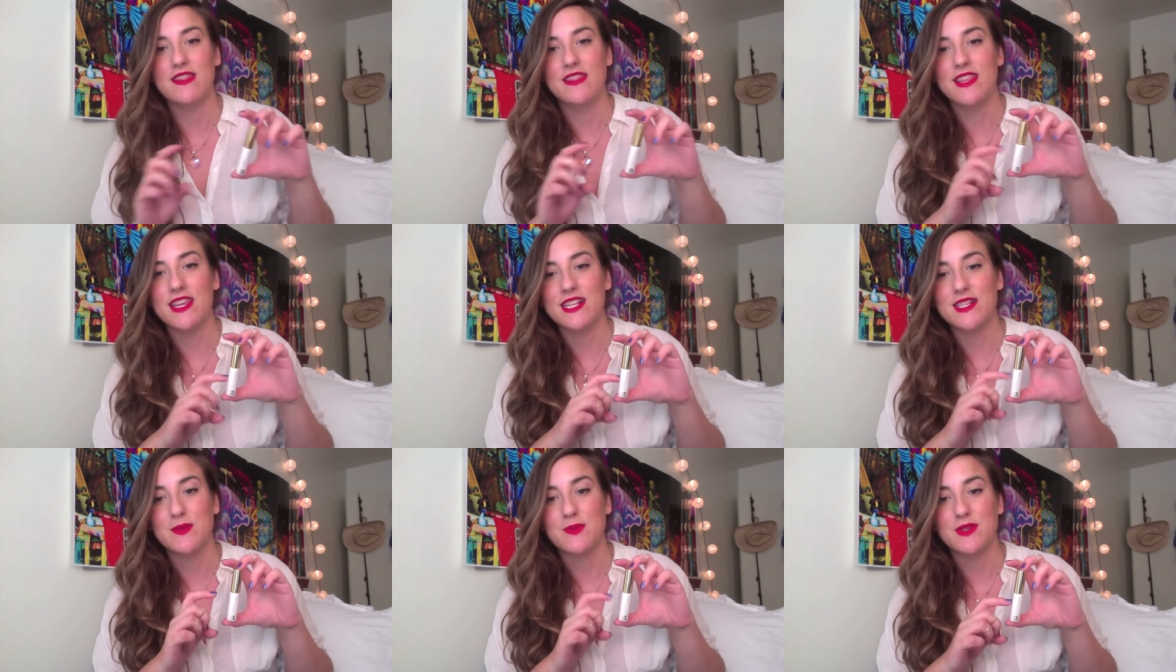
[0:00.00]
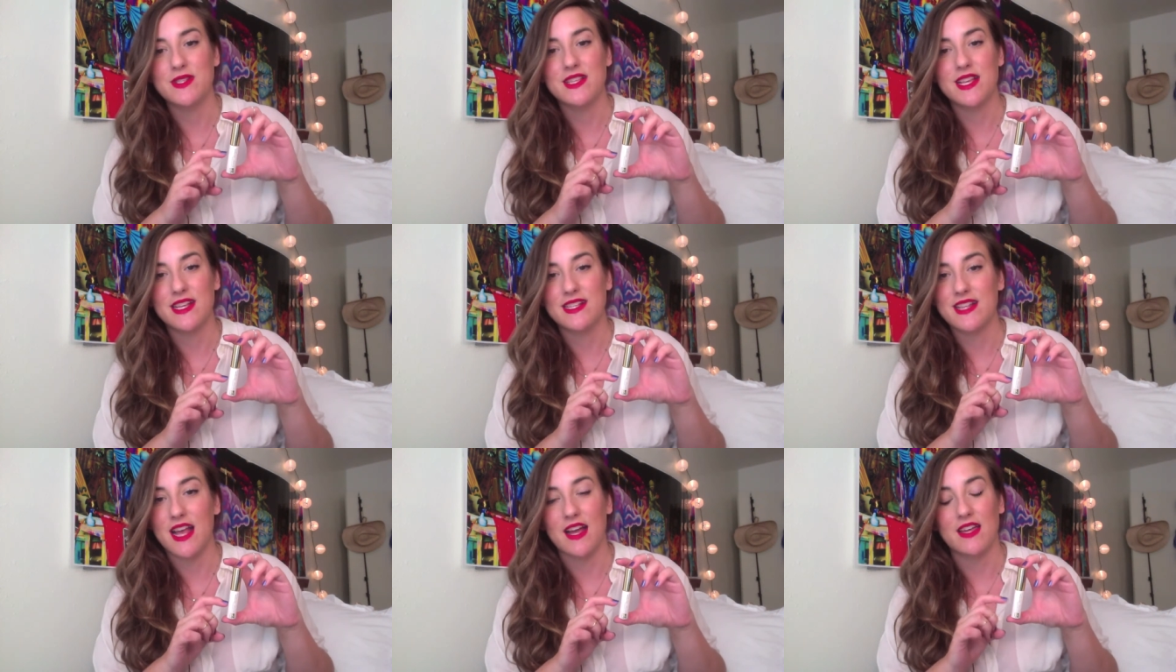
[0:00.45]
This was
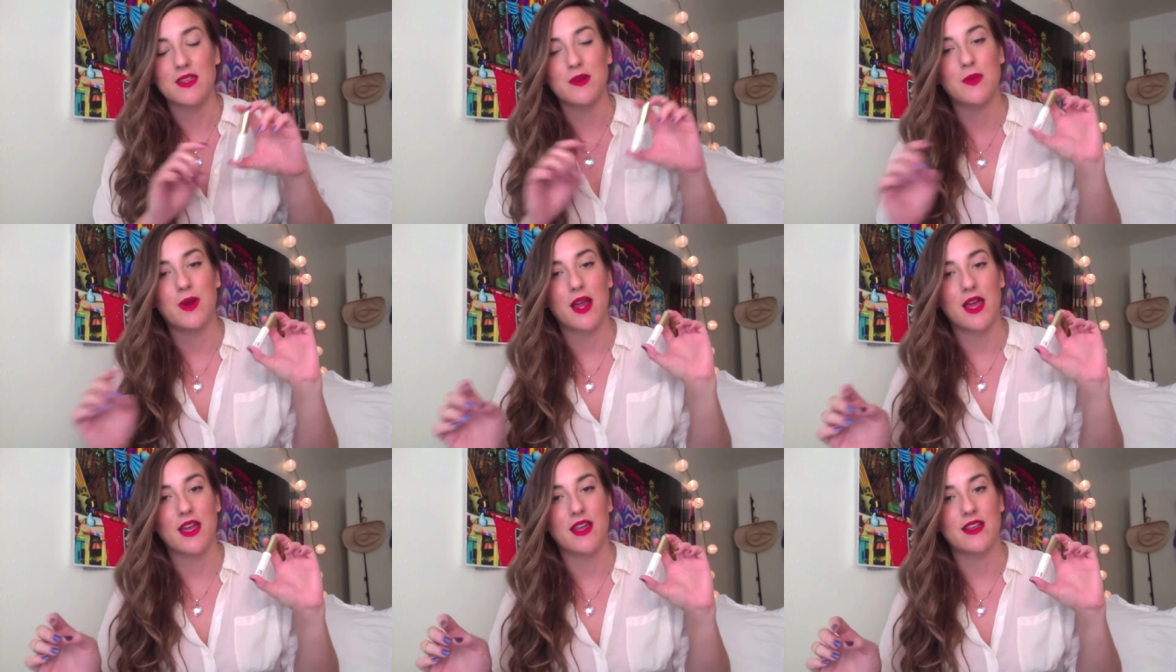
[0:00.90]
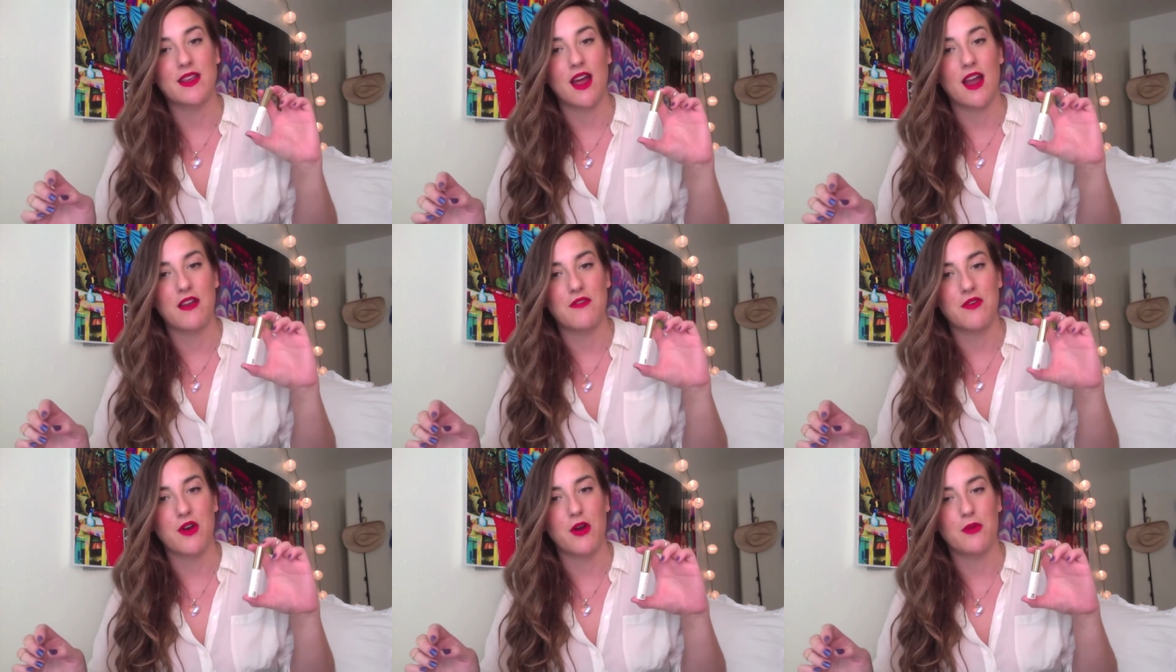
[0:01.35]
exactly what I had
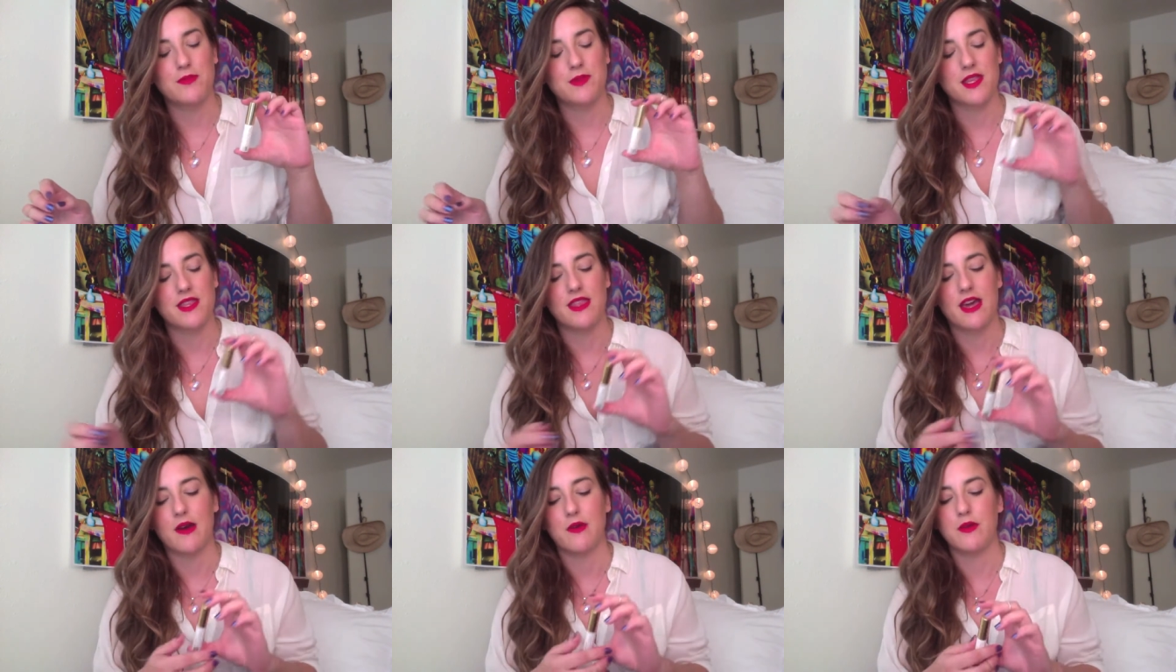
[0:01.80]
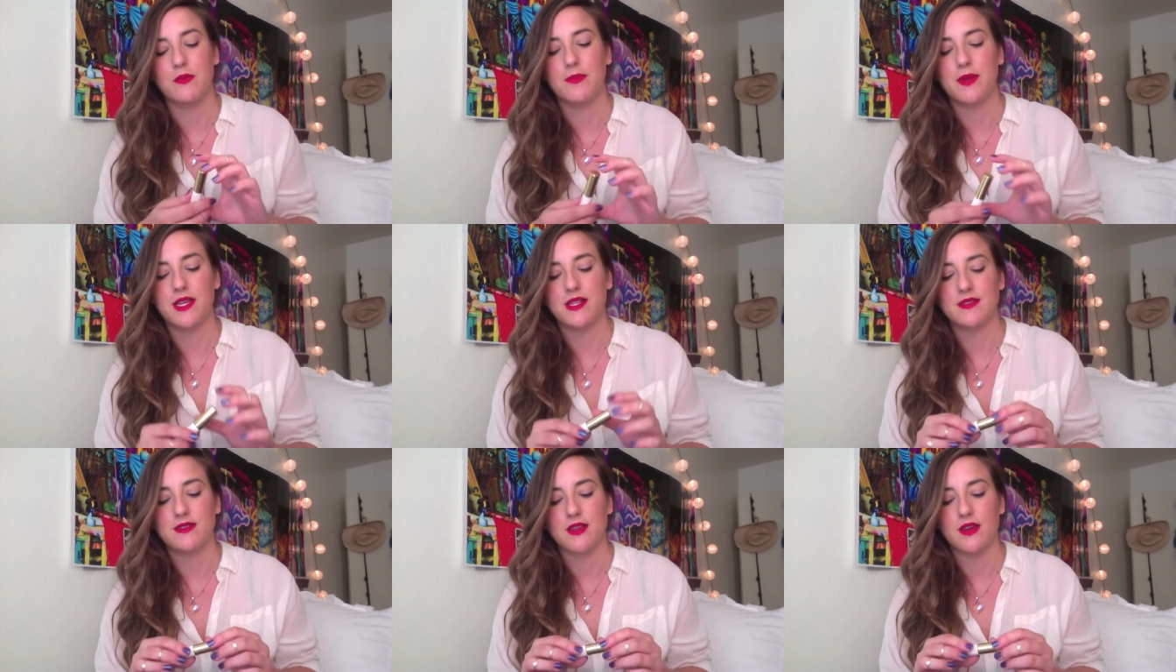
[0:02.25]
kind of hoped that that would
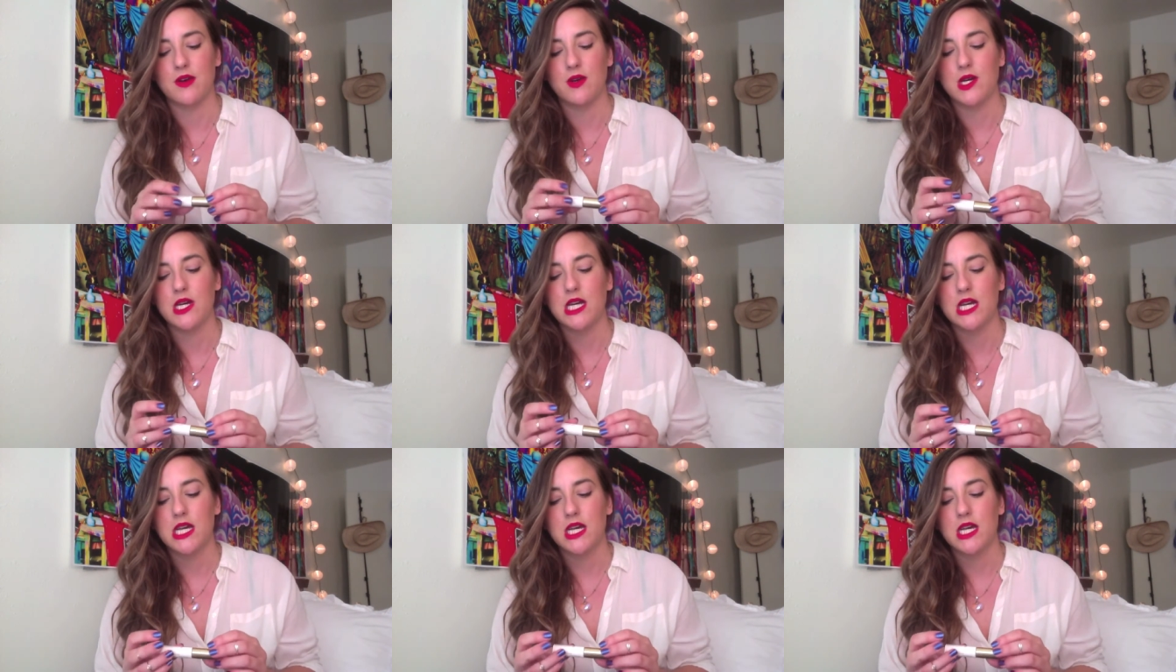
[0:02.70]
be. So